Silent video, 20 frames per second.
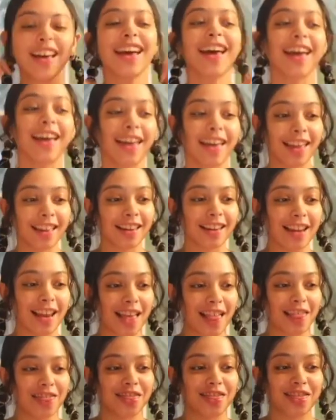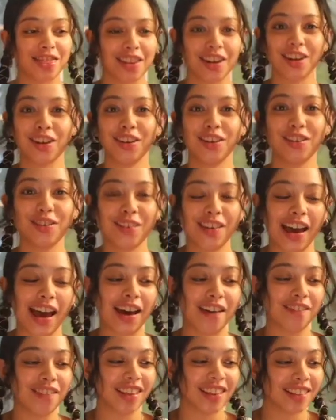And there you
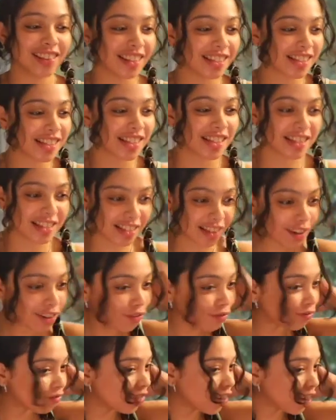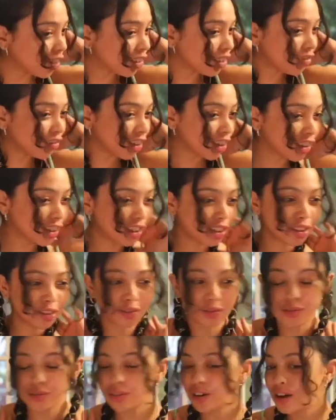have it. This is a very, very
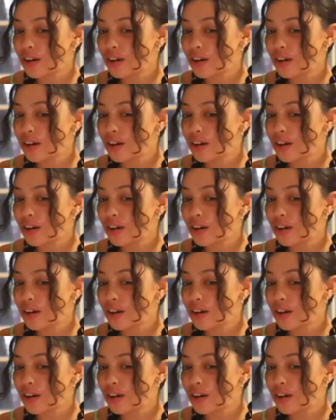cute